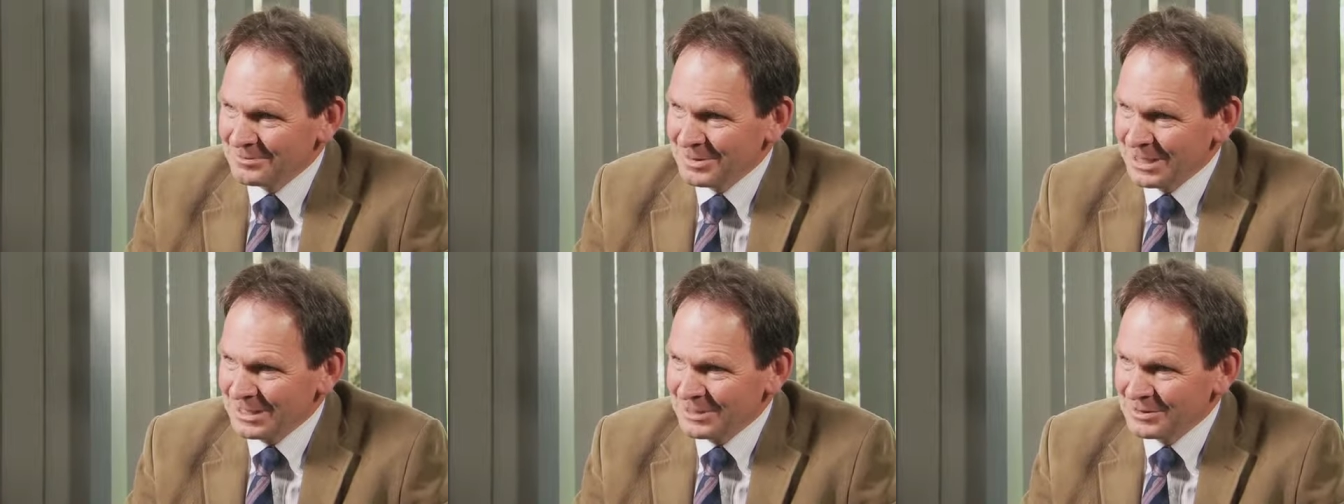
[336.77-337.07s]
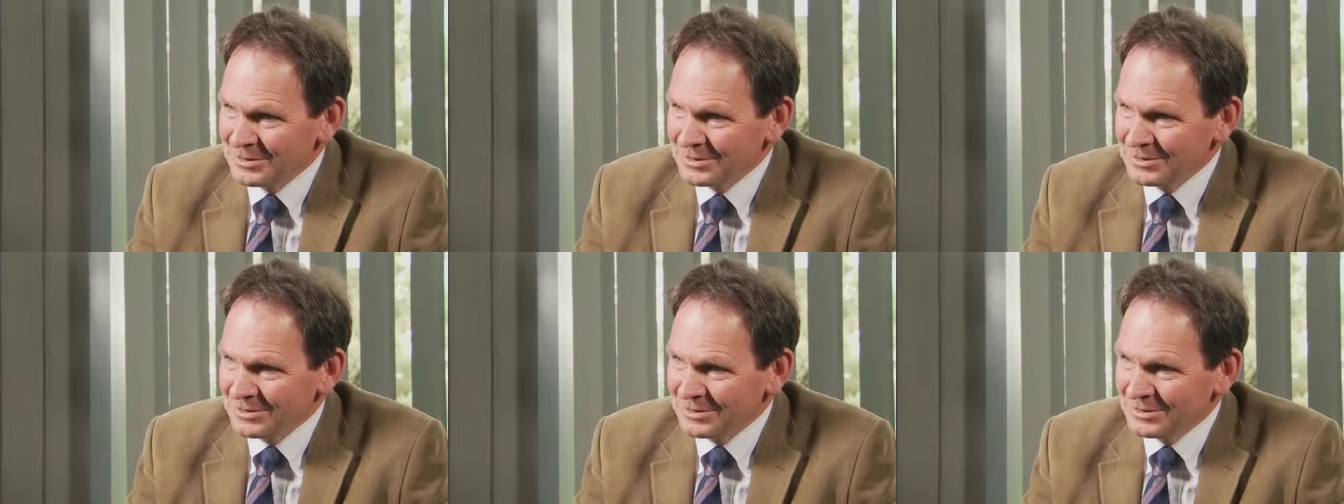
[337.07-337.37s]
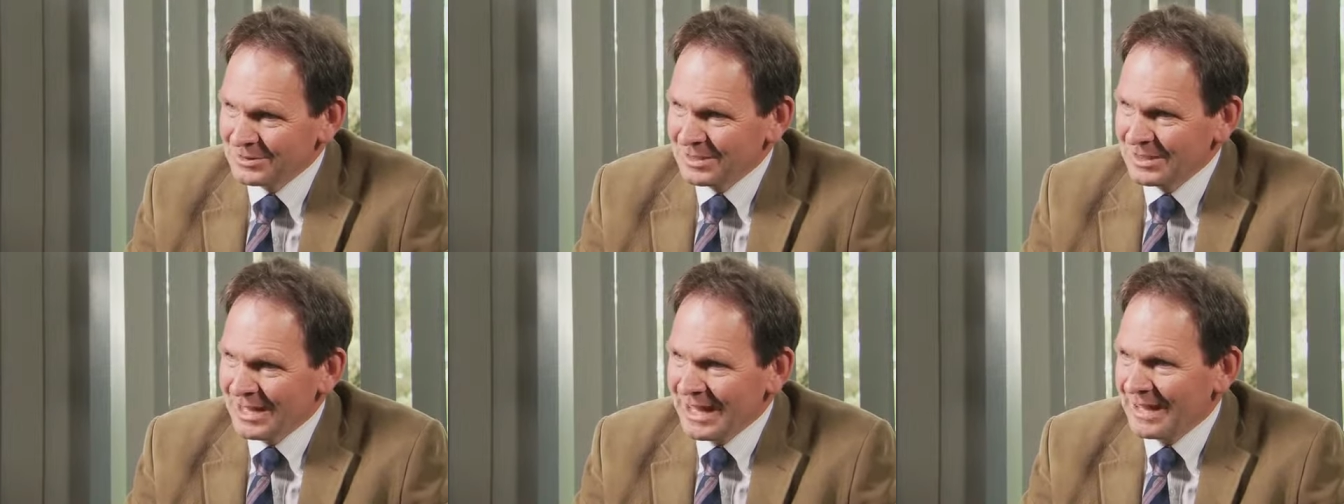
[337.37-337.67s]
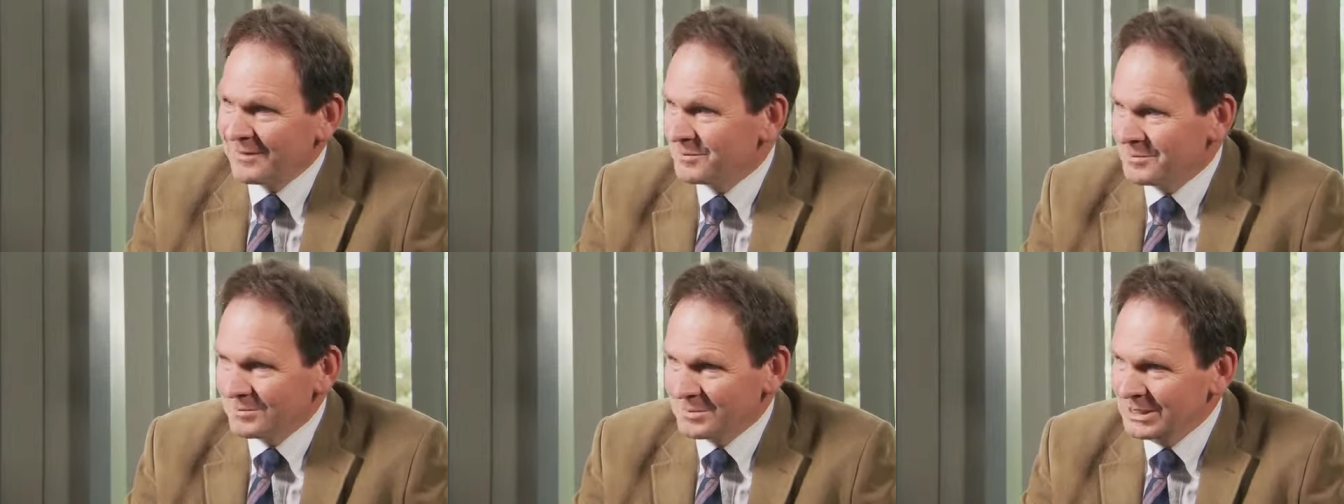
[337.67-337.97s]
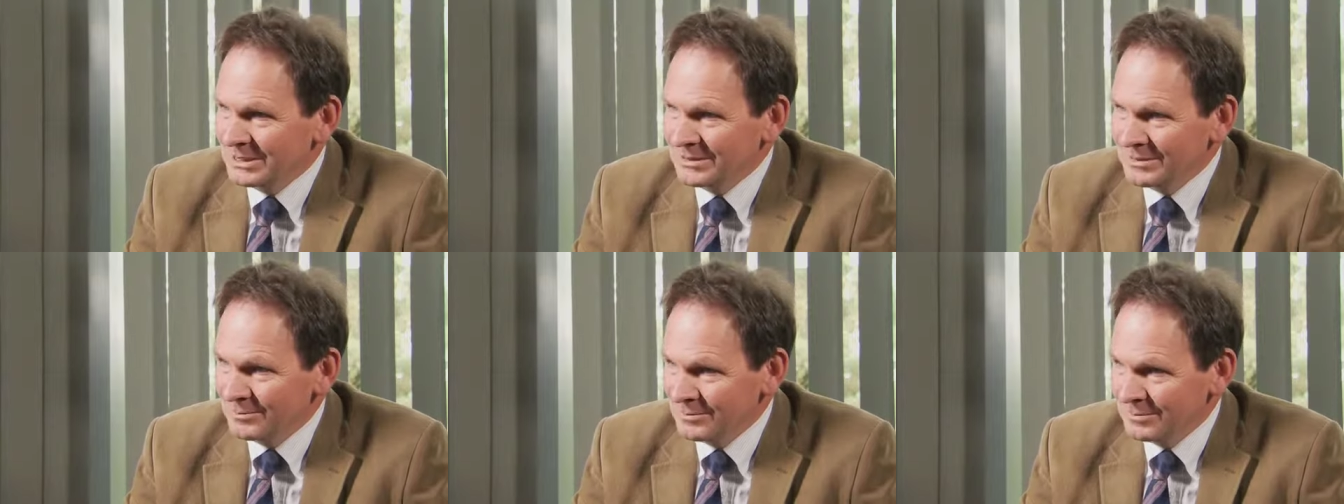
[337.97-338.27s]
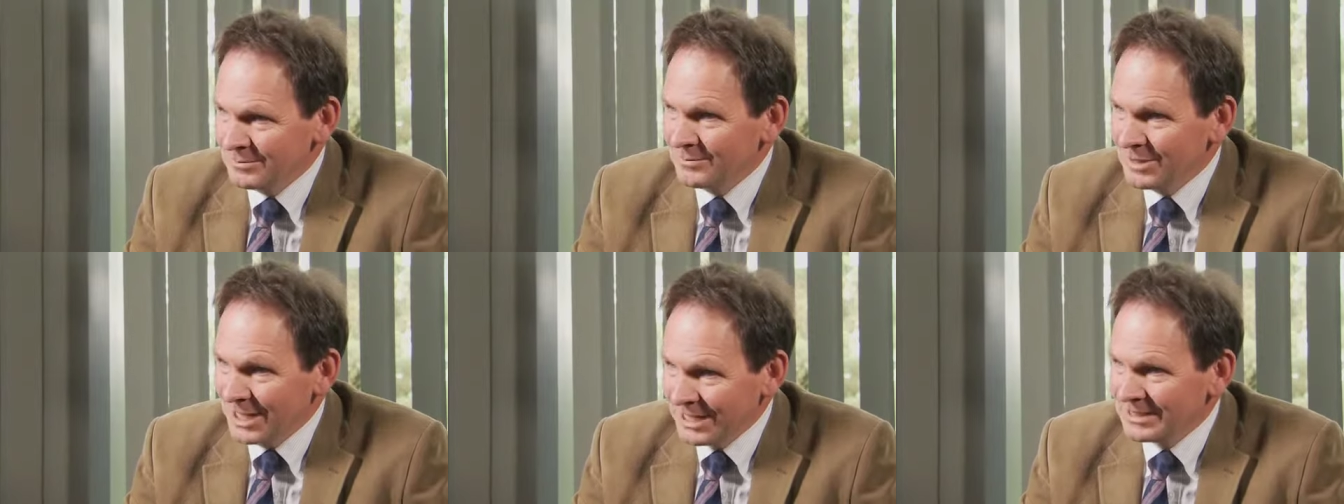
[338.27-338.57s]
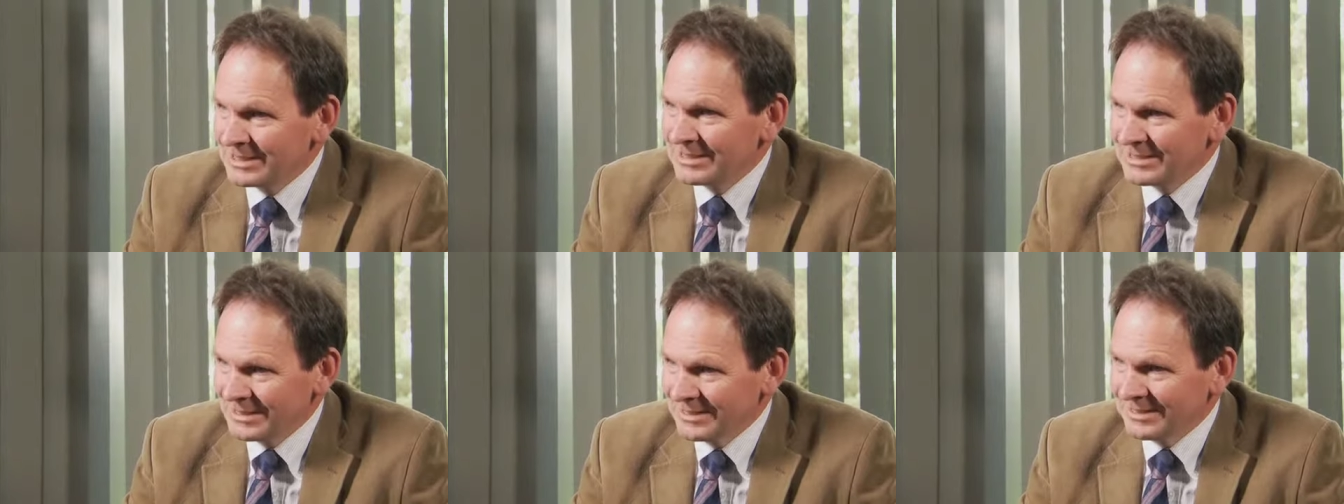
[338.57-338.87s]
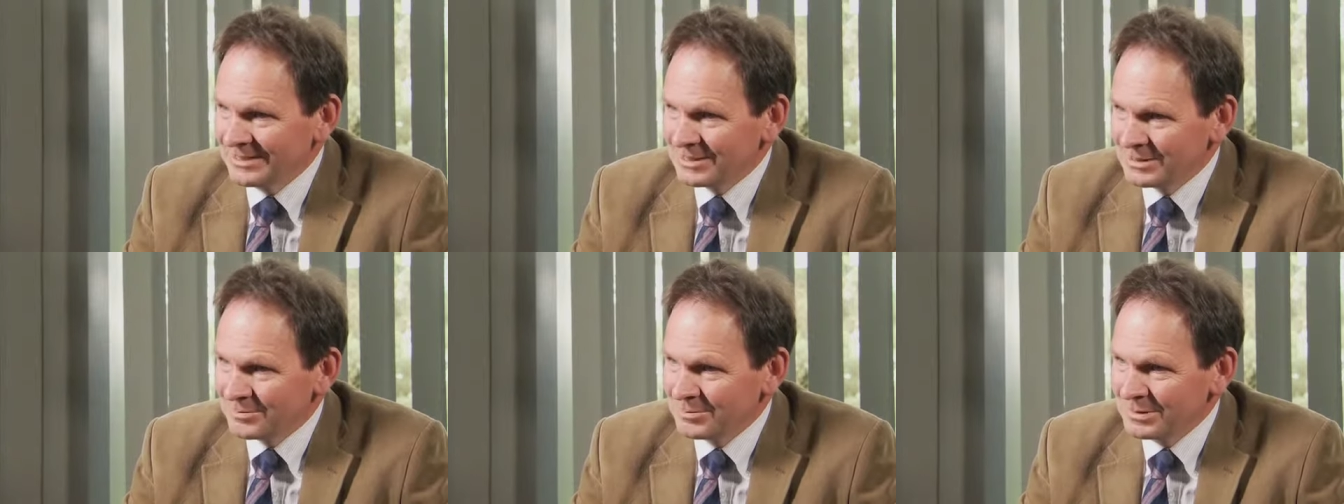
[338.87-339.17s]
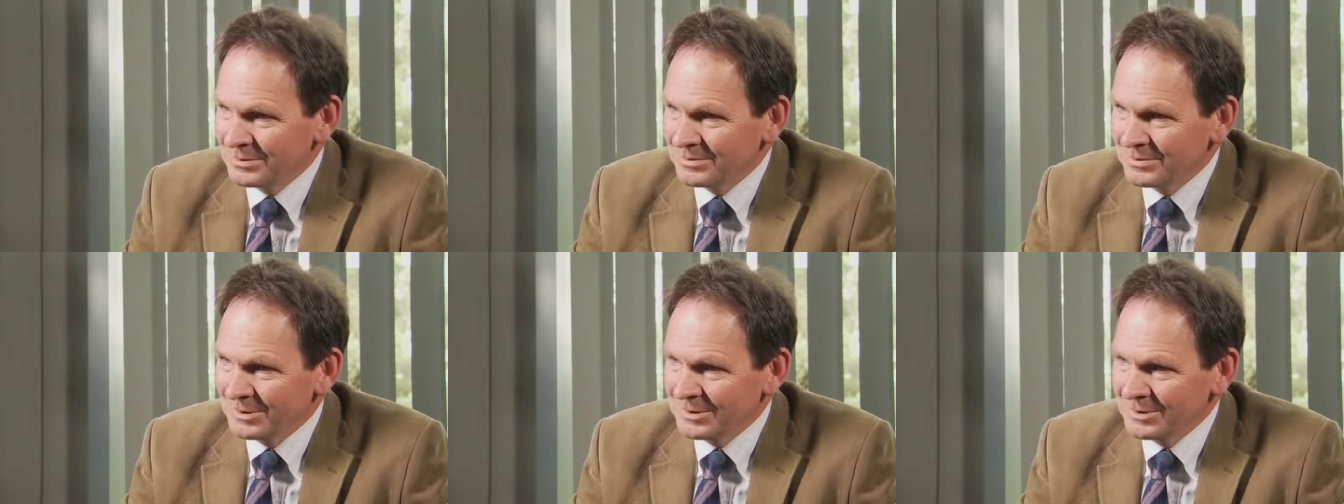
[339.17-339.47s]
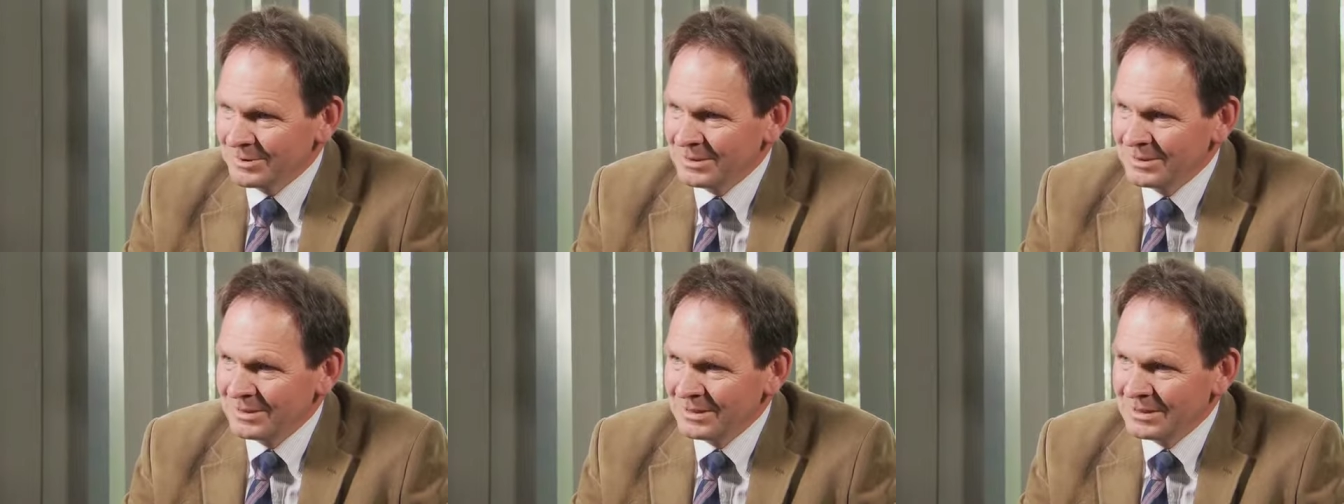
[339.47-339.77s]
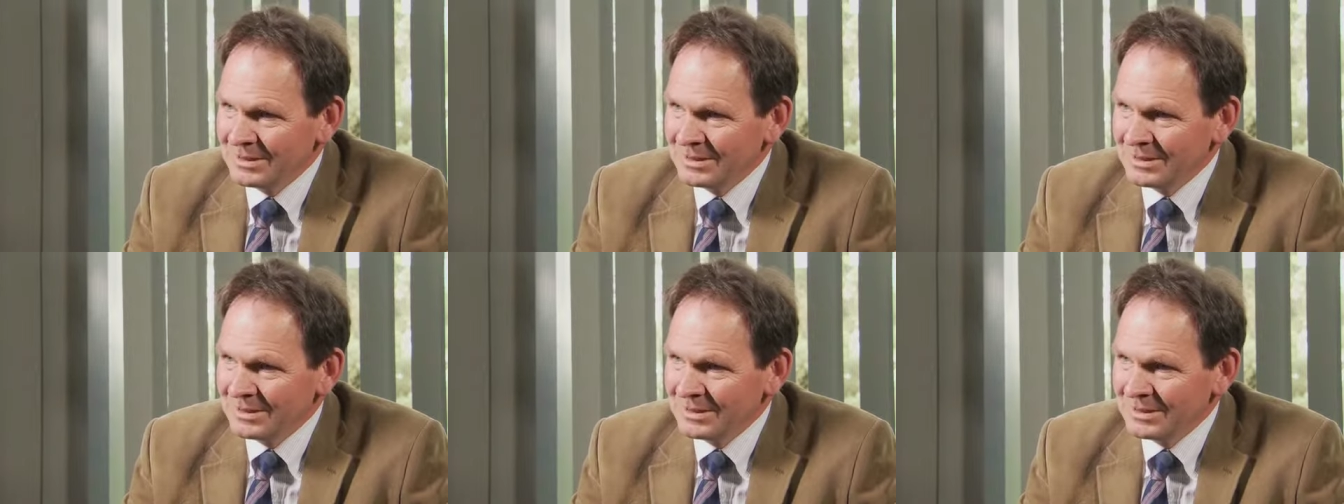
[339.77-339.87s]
patients that haven't been recognised before.